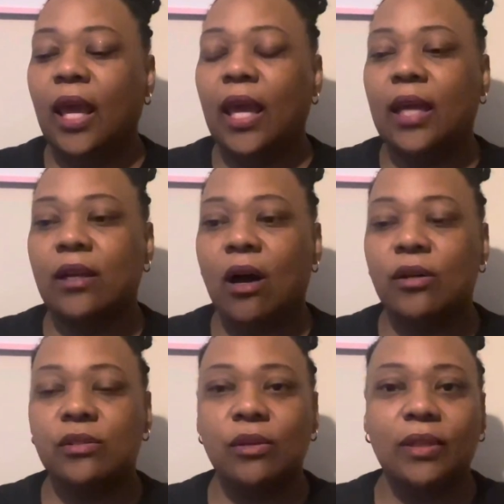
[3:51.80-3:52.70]
And
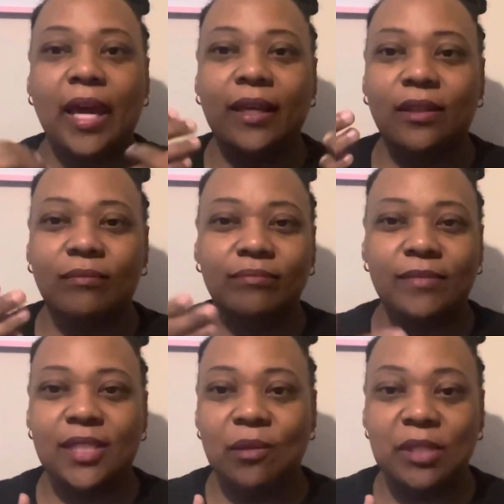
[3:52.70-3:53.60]
also, like,
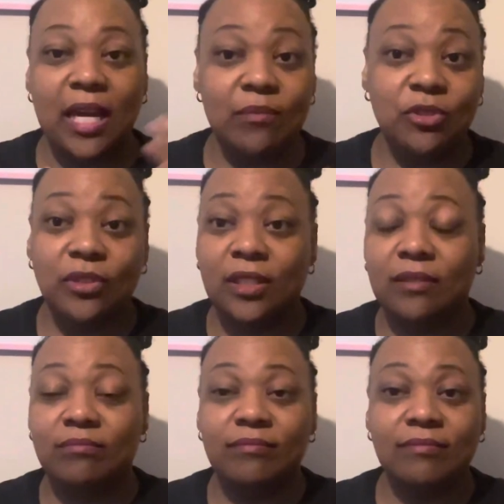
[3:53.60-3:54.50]
sometimes you
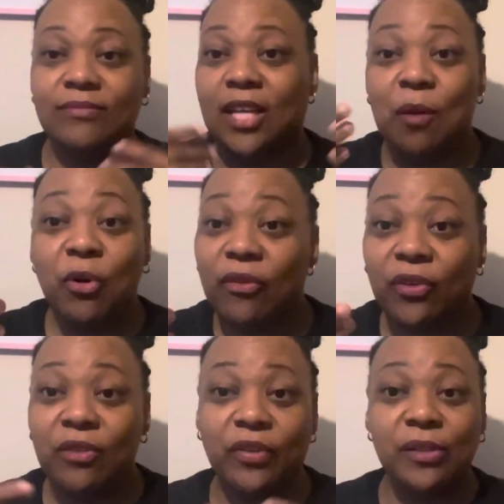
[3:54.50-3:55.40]
could come on
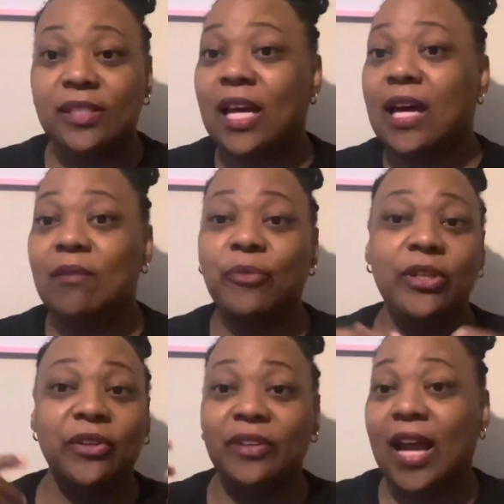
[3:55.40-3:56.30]
for the first time
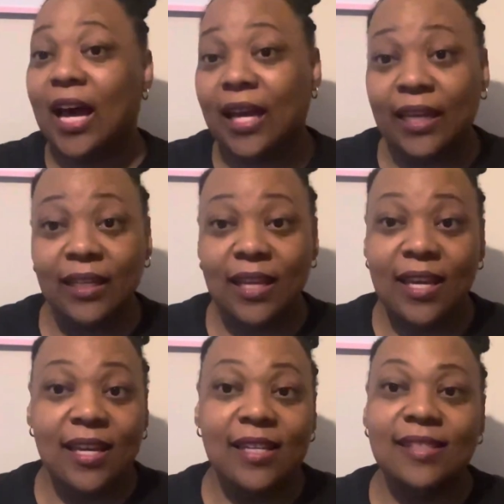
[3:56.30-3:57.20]
when you're 9,
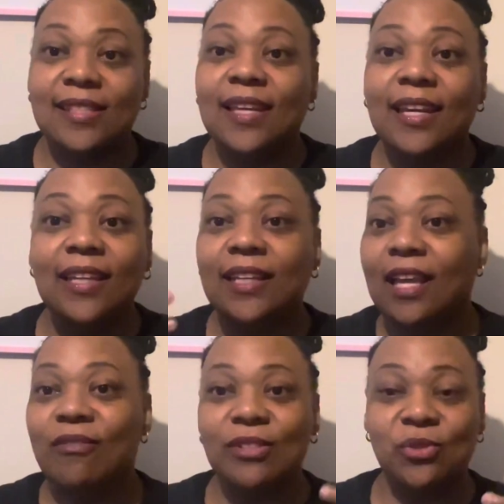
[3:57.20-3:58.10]
10,
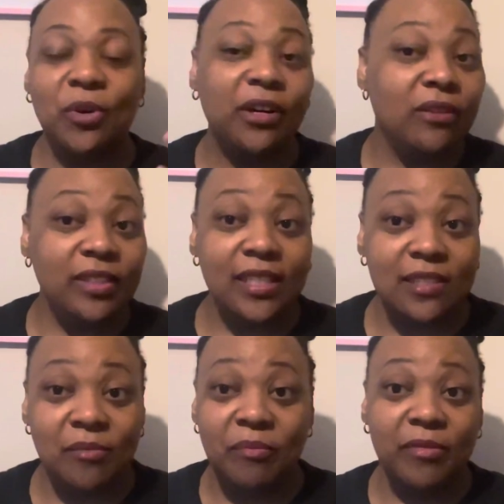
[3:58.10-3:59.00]
11, 12. It
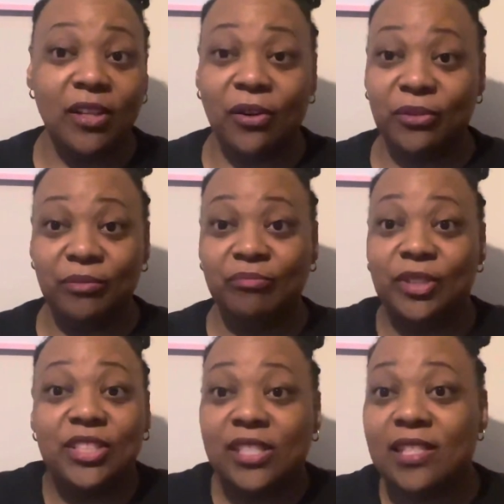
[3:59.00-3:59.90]
doesn't, you know, we just